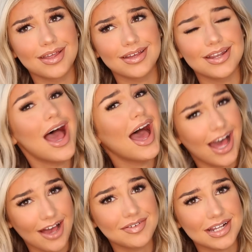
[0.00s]
And
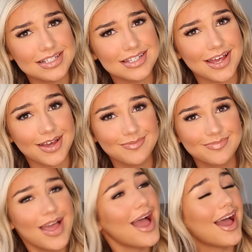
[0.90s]
have a nice day.
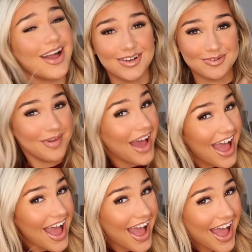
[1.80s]

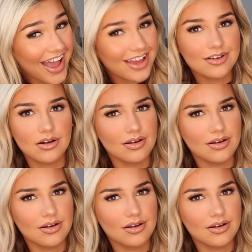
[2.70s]
Goodbye.